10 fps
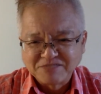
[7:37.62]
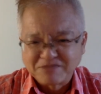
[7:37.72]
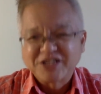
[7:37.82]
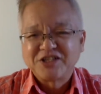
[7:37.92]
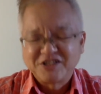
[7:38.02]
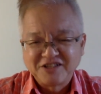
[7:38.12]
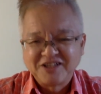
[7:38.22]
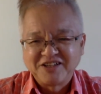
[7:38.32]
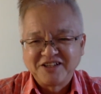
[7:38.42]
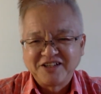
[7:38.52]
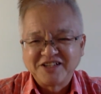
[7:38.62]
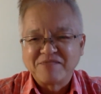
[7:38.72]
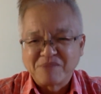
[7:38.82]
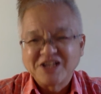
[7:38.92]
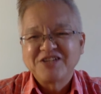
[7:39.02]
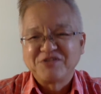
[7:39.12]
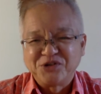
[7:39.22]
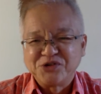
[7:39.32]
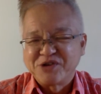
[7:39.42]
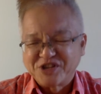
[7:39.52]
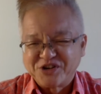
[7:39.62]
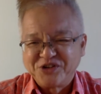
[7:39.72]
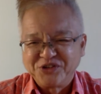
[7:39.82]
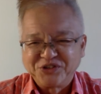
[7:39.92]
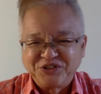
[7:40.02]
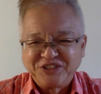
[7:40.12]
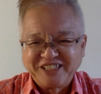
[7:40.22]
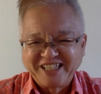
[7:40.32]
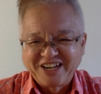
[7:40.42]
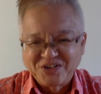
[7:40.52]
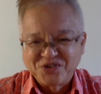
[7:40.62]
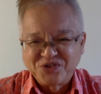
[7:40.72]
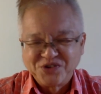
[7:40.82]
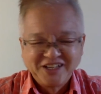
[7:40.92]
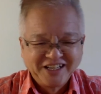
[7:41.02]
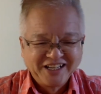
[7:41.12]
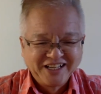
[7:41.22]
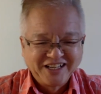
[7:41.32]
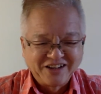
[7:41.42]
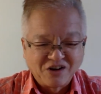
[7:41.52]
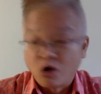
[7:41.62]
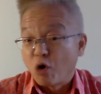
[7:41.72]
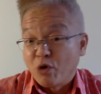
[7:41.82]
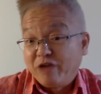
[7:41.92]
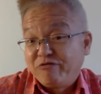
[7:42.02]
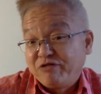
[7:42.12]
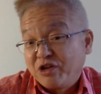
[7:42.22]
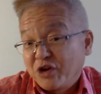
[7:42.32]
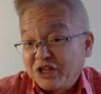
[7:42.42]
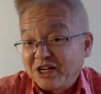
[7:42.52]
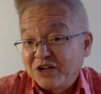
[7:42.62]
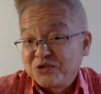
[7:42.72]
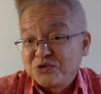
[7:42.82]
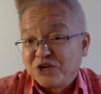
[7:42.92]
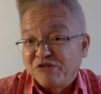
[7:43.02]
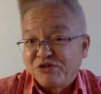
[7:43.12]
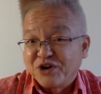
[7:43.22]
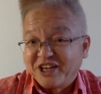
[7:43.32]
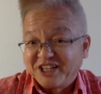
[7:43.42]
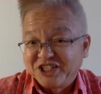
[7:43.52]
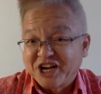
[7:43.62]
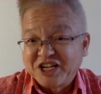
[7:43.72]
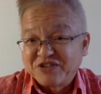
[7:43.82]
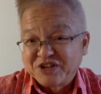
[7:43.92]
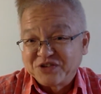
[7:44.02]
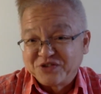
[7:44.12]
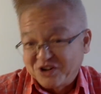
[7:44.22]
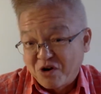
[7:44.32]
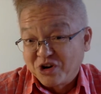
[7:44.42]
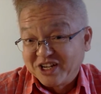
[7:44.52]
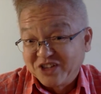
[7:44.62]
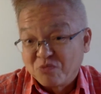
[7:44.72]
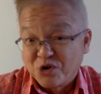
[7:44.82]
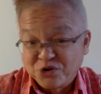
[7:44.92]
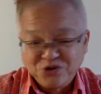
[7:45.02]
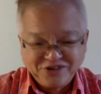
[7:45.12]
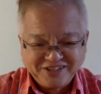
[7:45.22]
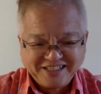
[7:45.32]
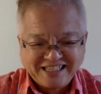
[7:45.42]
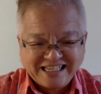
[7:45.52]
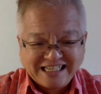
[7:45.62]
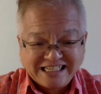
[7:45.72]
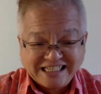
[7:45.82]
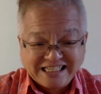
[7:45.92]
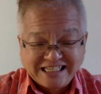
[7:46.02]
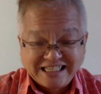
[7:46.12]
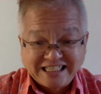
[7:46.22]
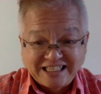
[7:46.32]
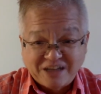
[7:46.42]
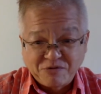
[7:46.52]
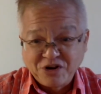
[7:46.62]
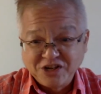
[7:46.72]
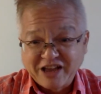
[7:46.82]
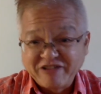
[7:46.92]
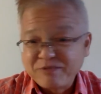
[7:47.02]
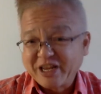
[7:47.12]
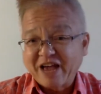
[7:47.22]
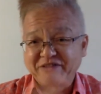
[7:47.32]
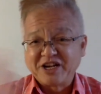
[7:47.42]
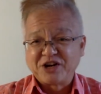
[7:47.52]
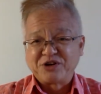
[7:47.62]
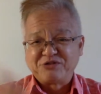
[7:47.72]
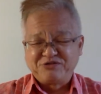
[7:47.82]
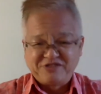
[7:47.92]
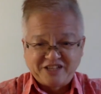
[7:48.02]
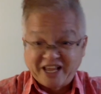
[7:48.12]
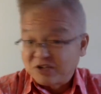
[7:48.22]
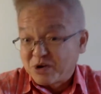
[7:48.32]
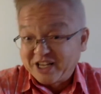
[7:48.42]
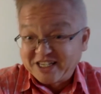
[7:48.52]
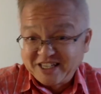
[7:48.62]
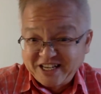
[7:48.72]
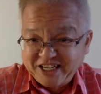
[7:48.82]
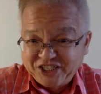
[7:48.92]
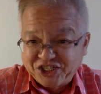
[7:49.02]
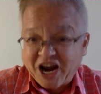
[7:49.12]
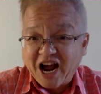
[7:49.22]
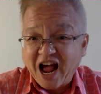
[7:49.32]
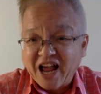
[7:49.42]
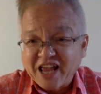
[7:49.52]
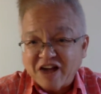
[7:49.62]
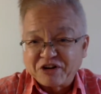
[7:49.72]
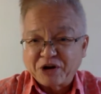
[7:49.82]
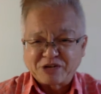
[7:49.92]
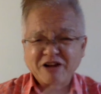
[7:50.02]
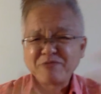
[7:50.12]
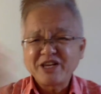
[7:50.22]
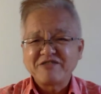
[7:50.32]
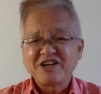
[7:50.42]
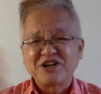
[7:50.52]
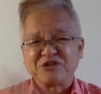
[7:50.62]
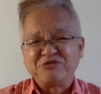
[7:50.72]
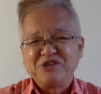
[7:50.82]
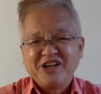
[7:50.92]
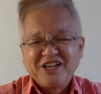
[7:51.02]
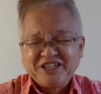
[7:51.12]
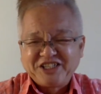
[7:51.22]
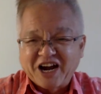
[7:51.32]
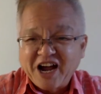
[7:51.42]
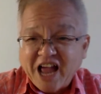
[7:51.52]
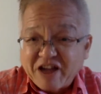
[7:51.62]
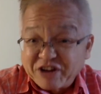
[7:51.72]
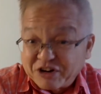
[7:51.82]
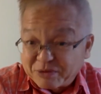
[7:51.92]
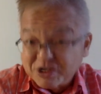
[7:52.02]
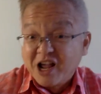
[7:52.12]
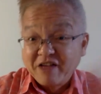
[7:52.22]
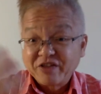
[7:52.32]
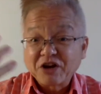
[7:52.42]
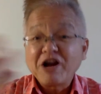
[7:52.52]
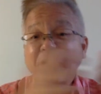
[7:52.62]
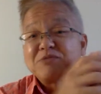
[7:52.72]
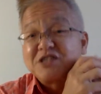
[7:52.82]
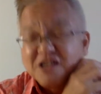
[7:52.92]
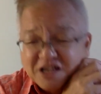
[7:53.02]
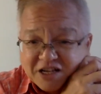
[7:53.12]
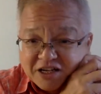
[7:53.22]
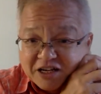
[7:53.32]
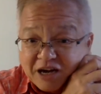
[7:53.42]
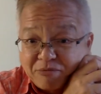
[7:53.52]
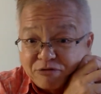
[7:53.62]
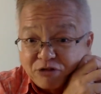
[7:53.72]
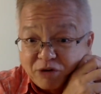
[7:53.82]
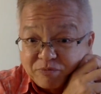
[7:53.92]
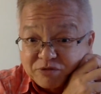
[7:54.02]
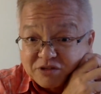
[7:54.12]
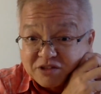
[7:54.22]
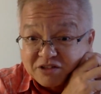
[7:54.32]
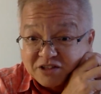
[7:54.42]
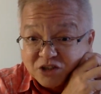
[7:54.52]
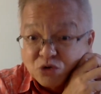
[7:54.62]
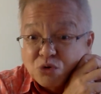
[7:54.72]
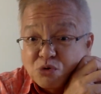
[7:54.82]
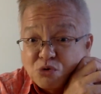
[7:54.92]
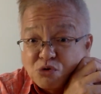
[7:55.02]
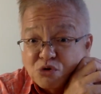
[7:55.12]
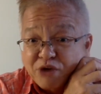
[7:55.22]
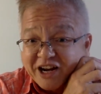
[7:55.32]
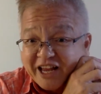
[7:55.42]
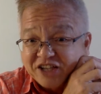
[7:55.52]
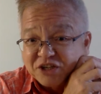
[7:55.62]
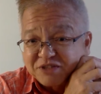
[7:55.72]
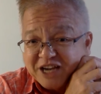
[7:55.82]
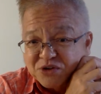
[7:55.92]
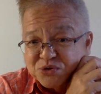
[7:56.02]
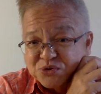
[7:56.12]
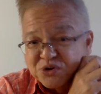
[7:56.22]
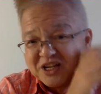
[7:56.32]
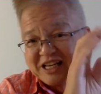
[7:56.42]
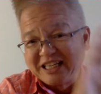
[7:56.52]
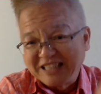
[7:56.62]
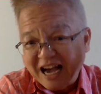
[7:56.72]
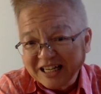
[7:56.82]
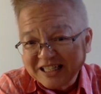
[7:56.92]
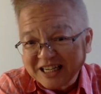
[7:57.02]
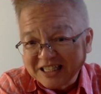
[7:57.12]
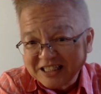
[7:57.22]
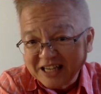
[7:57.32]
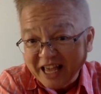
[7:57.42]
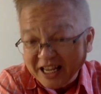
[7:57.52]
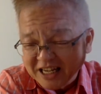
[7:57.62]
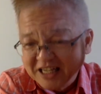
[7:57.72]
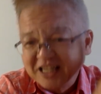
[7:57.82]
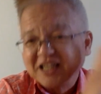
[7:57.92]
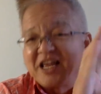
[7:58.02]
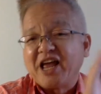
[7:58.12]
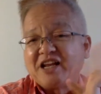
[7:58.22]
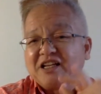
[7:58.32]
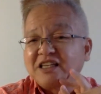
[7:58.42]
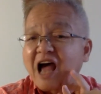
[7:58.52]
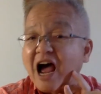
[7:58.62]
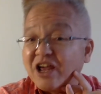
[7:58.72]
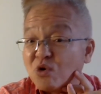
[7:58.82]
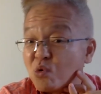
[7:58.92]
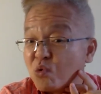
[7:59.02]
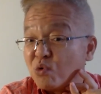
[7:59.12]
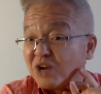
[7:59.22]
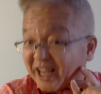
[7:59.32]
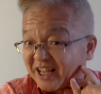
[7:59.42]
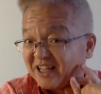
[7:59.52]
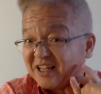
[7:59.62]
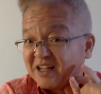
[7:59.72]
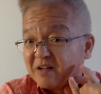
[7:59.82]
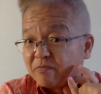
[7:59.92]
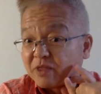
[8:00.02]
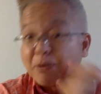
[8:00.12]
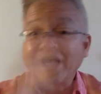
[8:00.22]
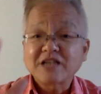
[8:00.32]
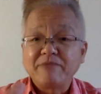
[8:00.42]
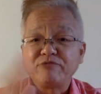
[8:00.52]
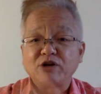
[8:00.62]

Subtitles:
it's a must for you when you go to Jiangsu, or if you're not in Jiangsu, if you are in a Chinese restaurant, order Dongbo Rou. Of course, everybody have heard of. Next one is Shanghai hairy crabs. Anybody have heard of Shanghai hairy crabs? The crabs come from the two great lakes of Jiangsu, Yangcheng Lake and Taihu Lake. The bears come